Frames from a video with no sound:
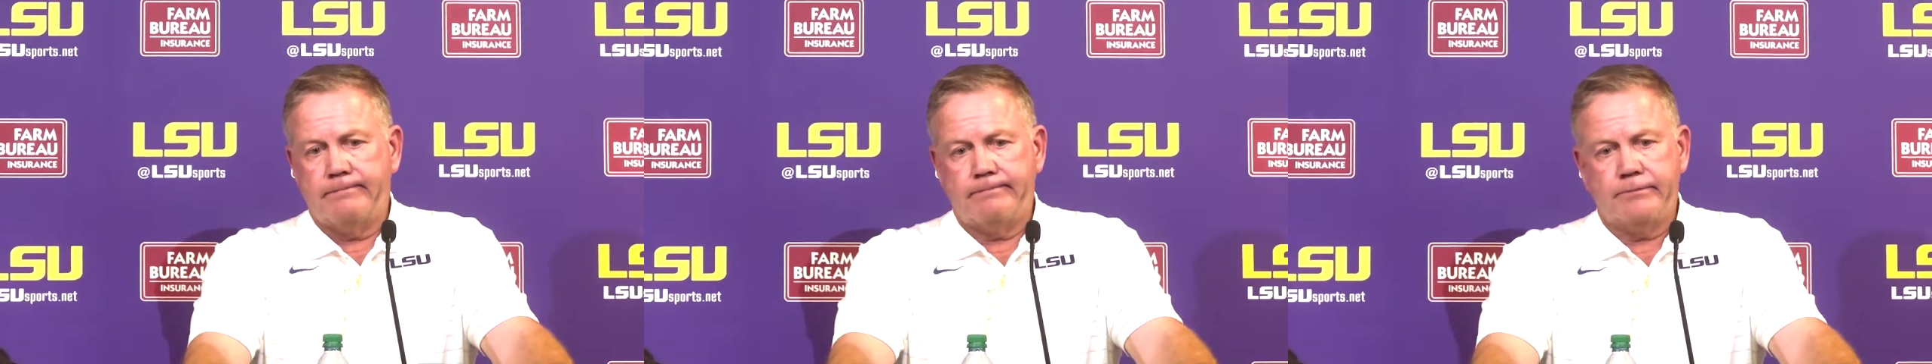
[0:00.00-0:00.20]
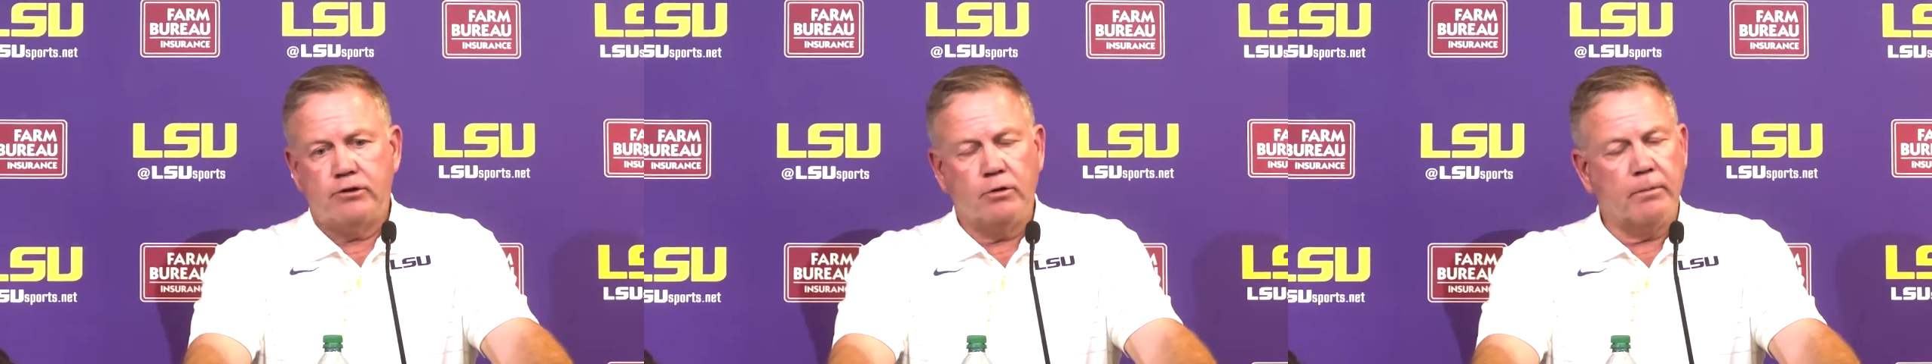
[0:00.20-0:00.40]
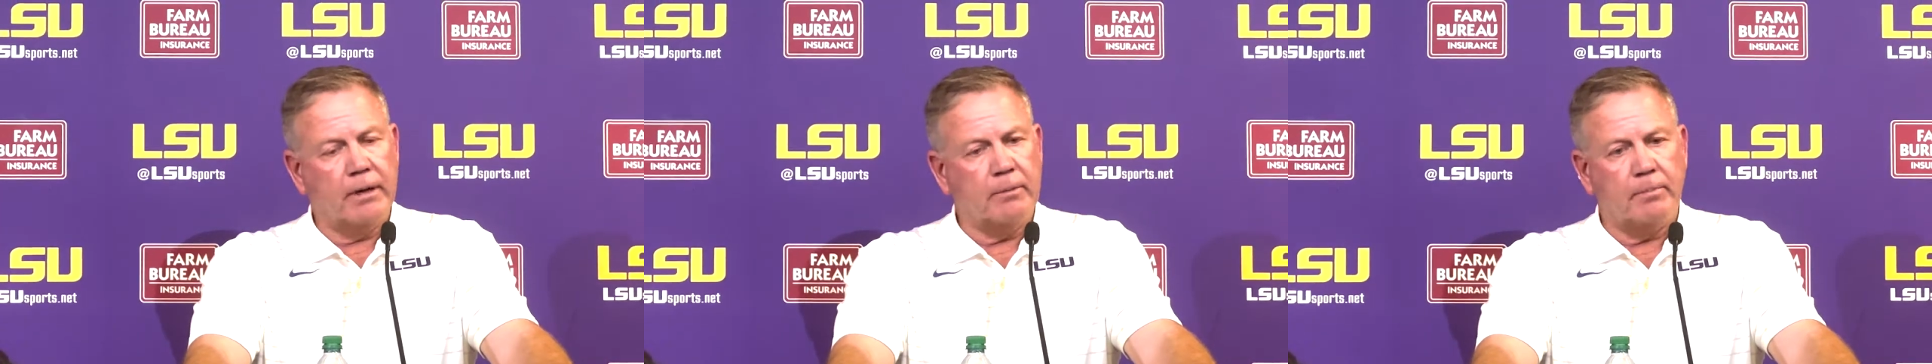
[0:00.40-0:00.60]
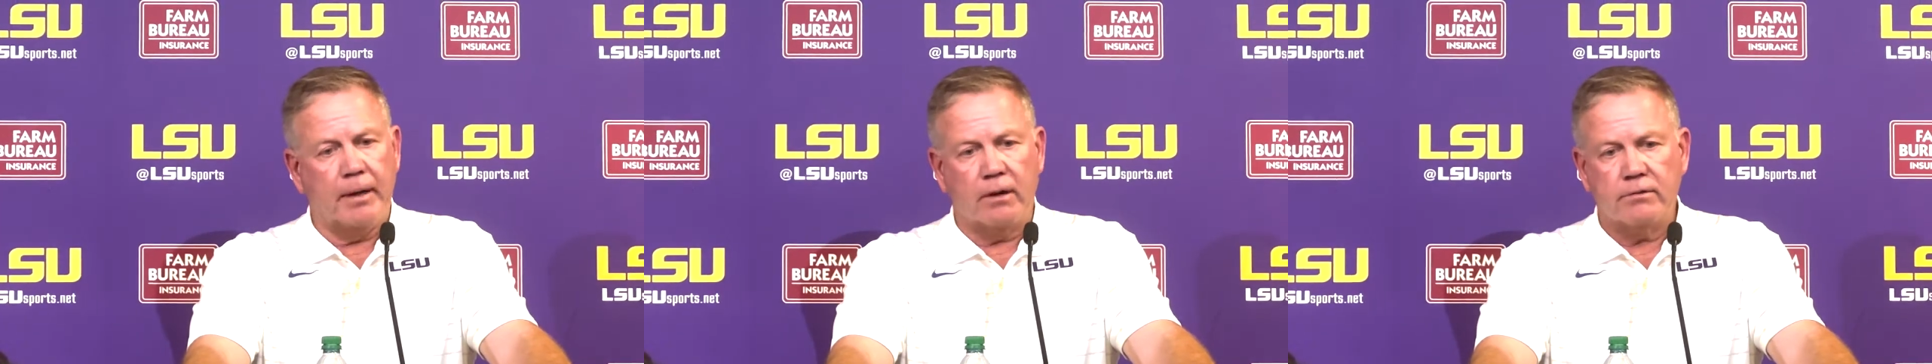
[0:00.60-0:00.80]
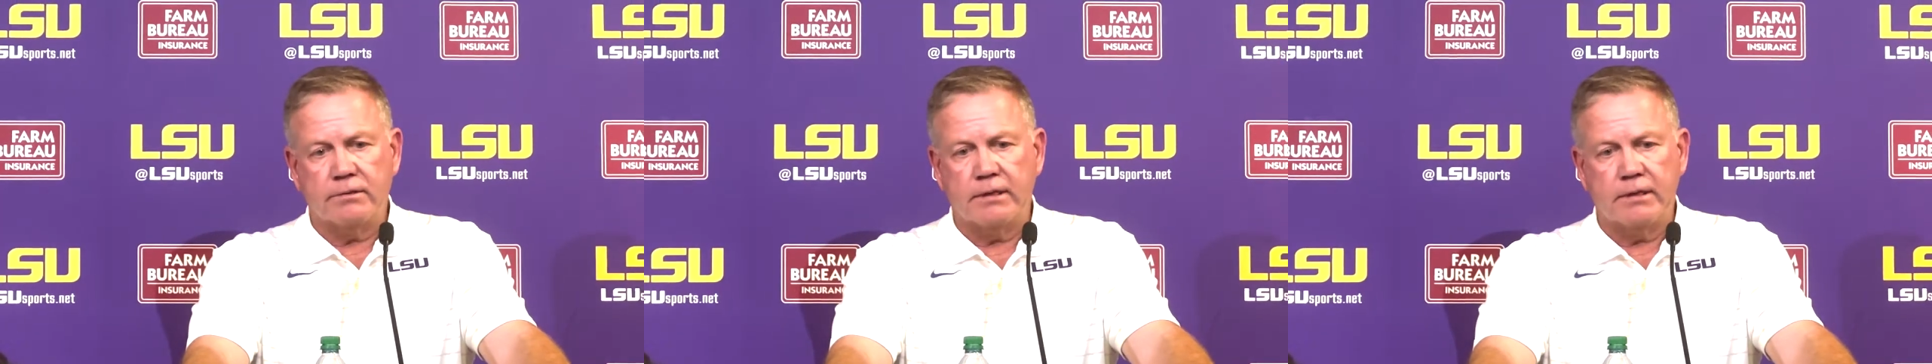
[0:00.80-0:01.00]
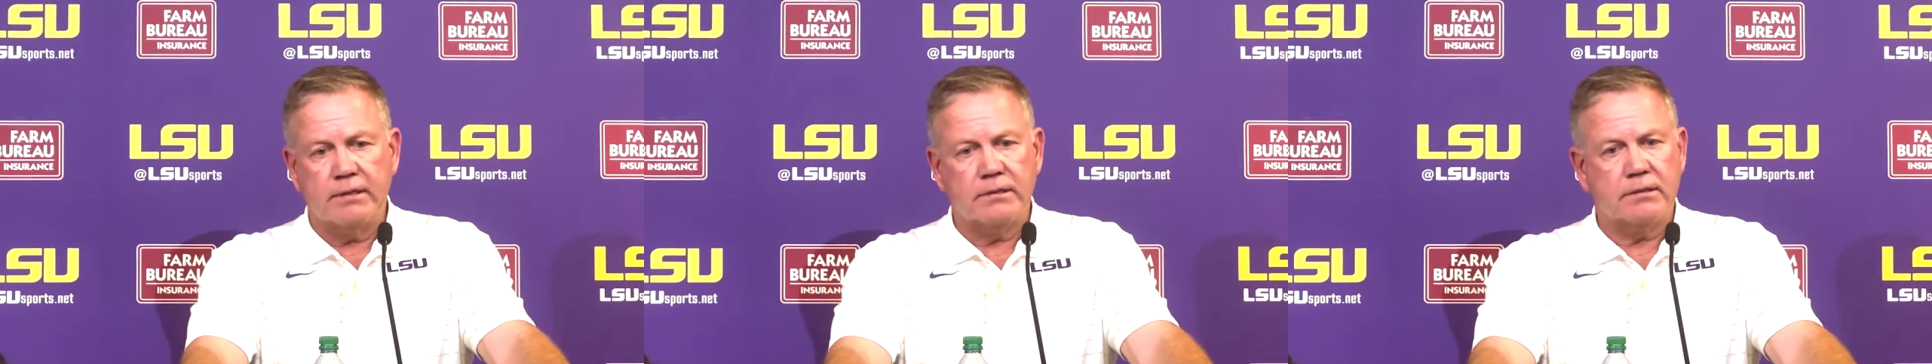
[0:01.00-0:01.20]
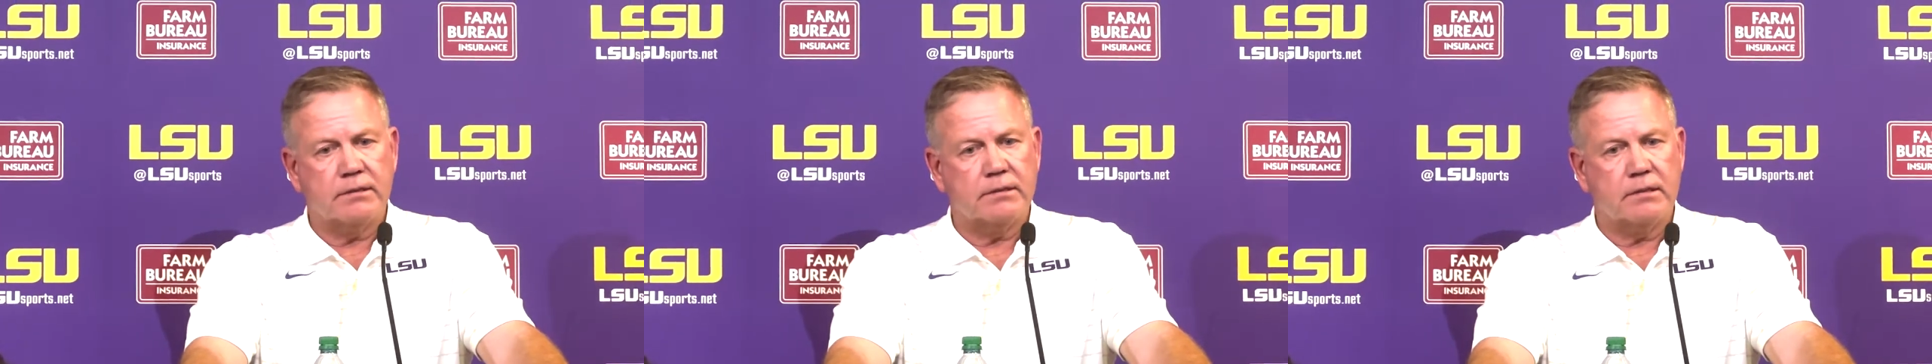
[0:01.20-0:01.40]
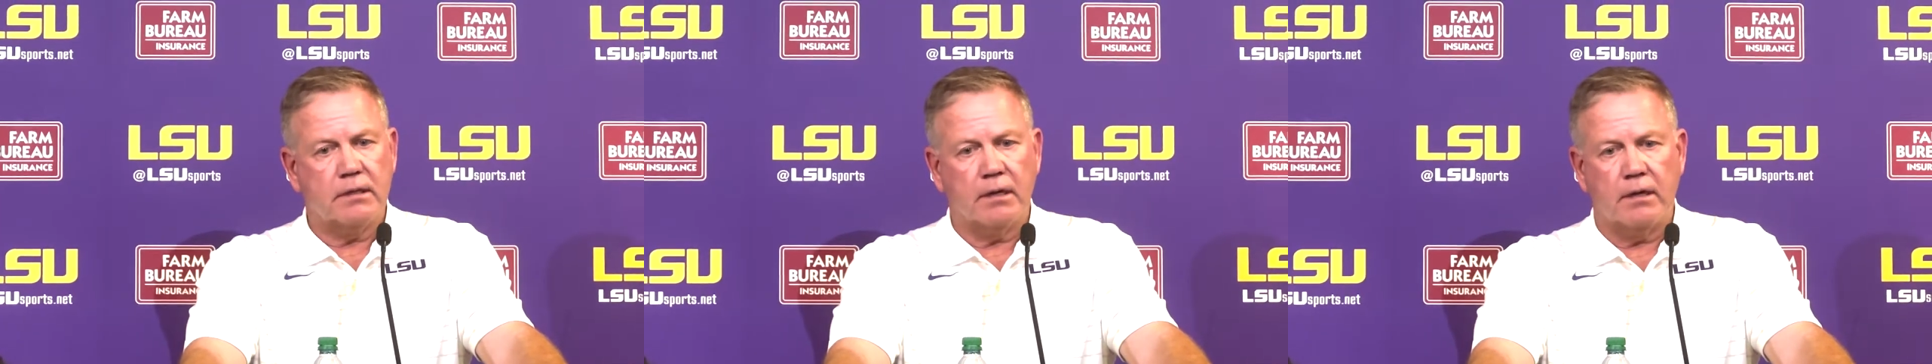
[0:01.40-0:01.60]
Too many
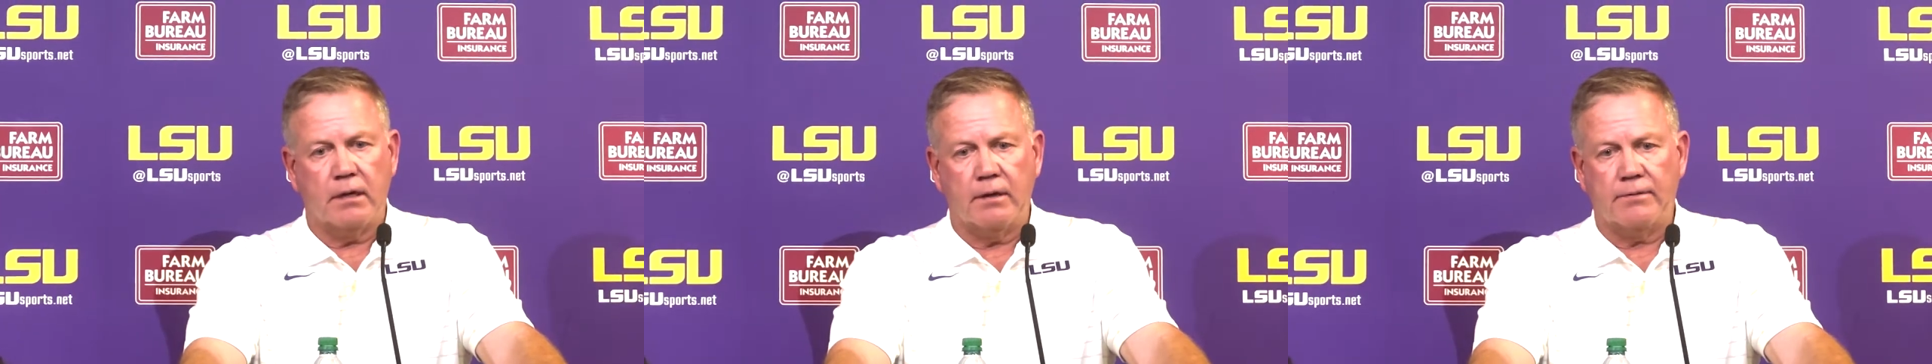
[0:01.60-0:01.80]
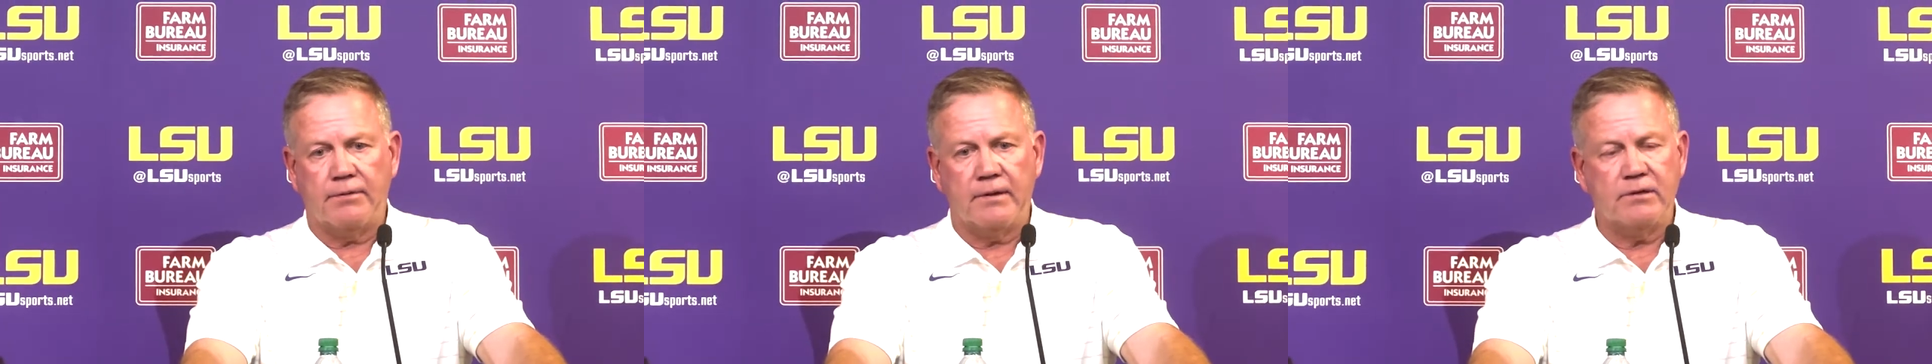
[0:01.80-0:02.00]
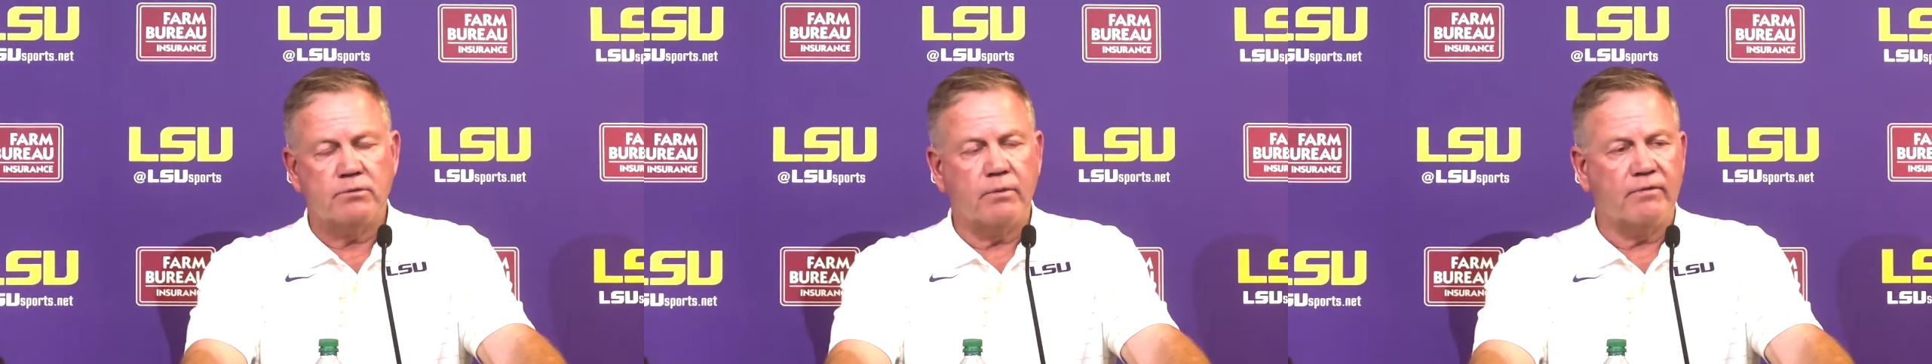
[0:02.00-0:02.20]
penalties, things